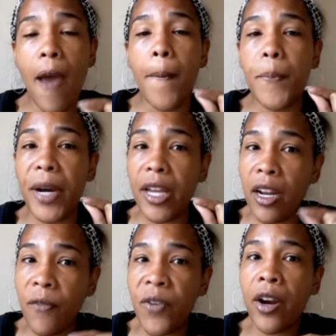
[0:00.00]
but in
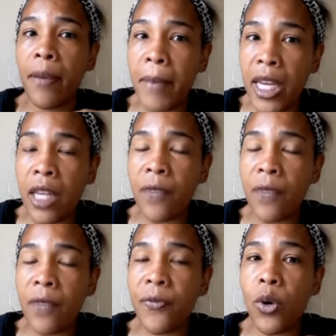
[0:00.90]
a very
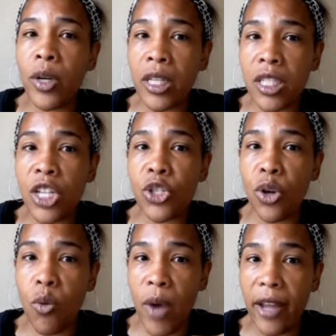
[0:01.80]
meaningful and
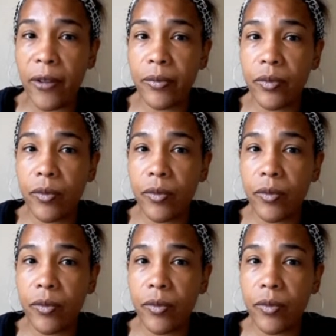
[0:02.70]
intentional way.